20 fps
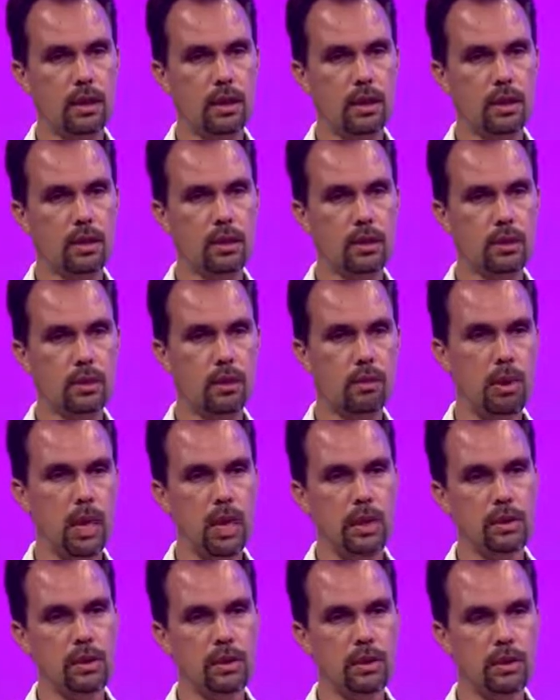into a
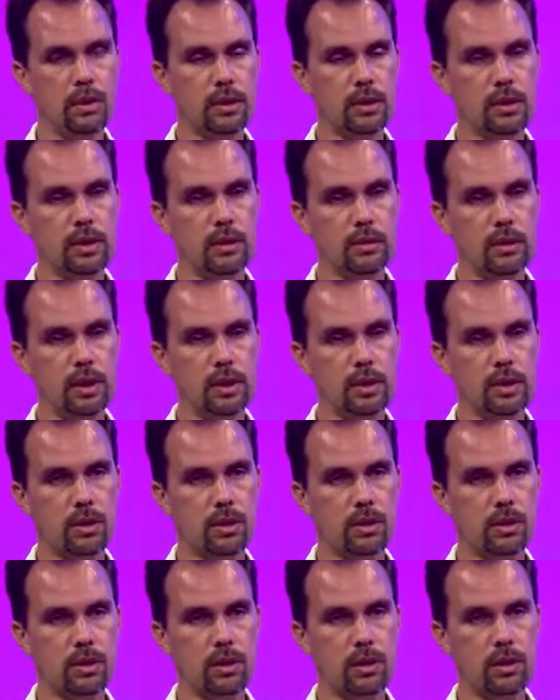modern system, is
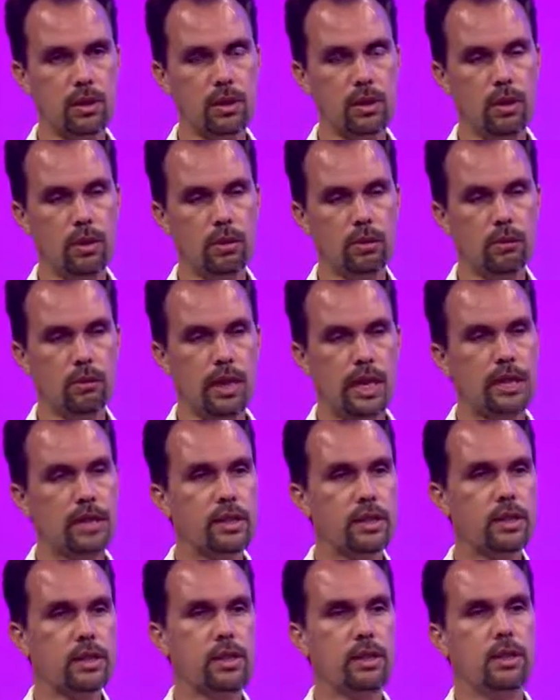to
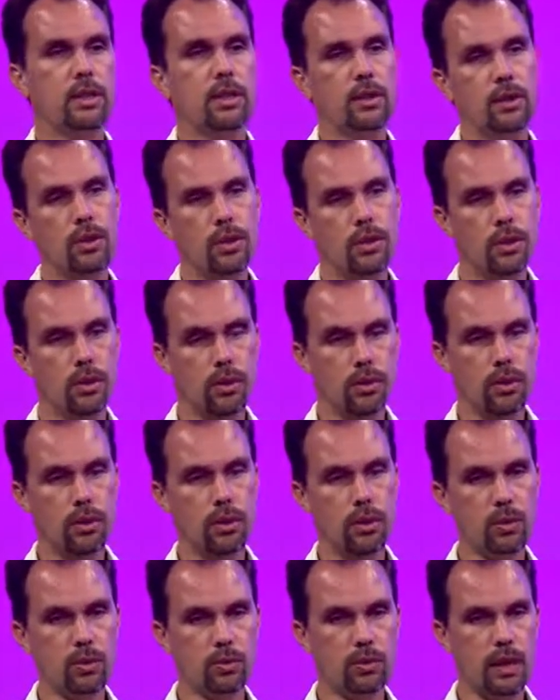vest
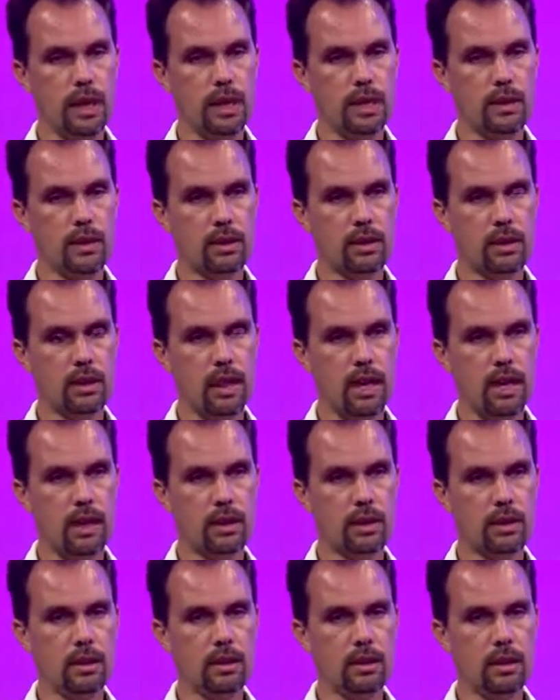those rights to
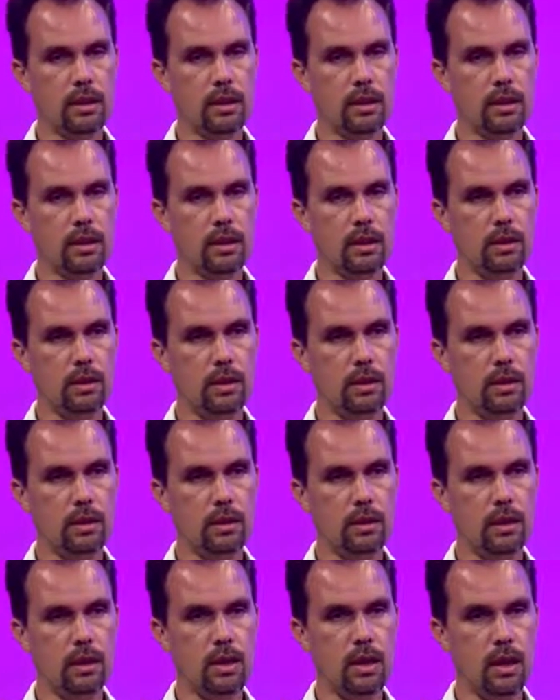land in
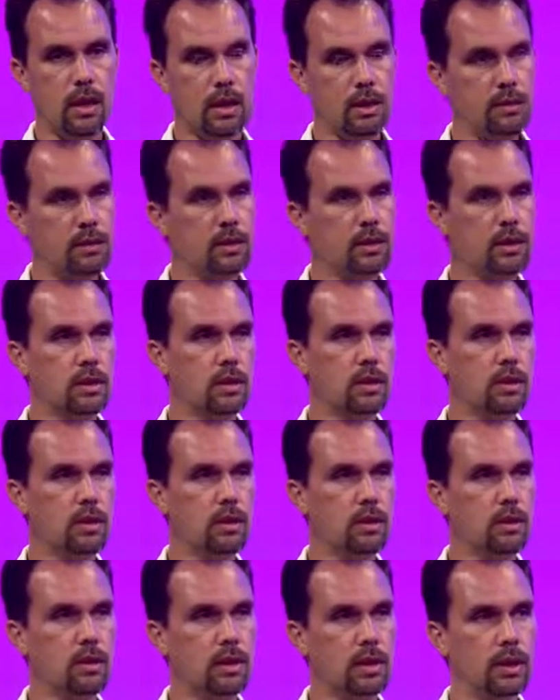the natives
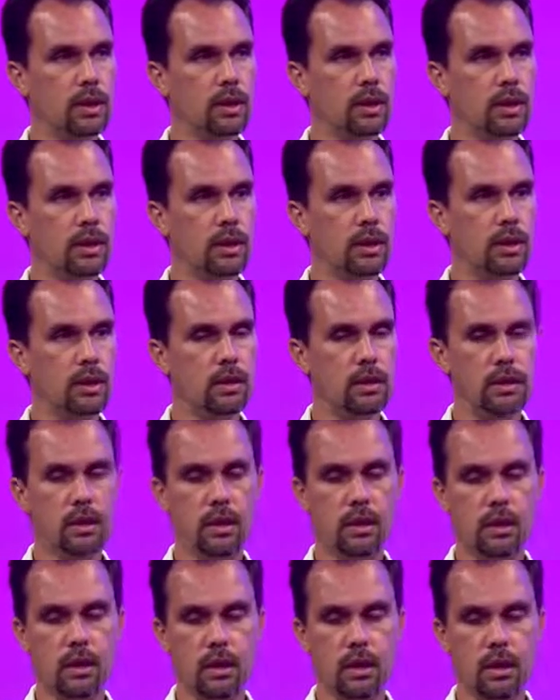only, and
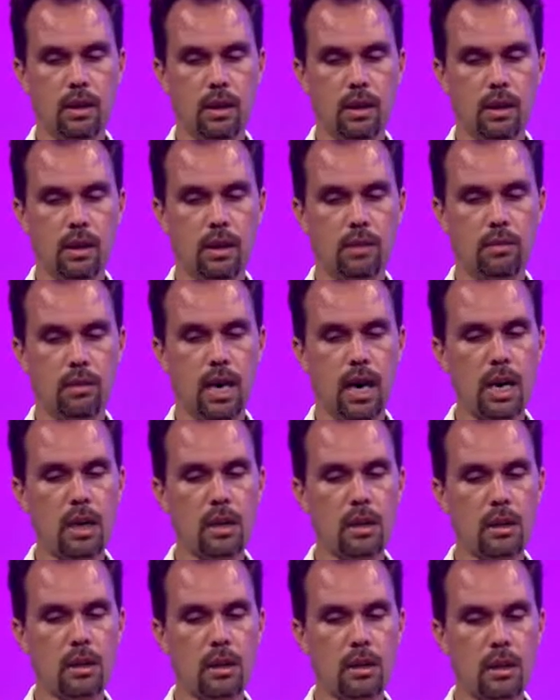not
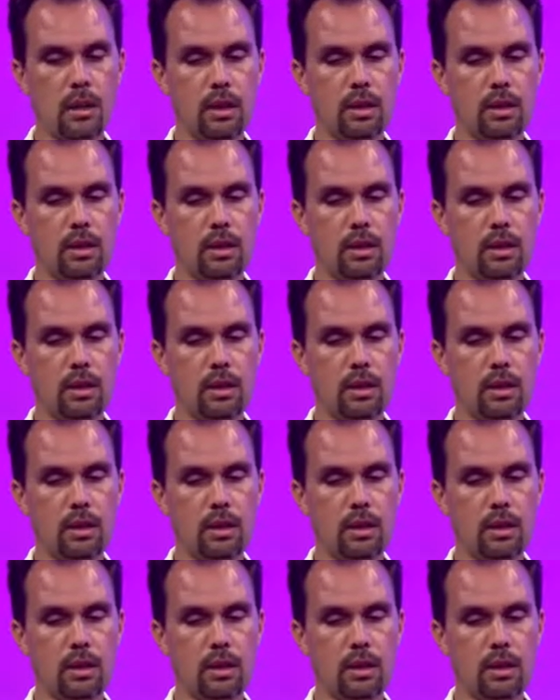in the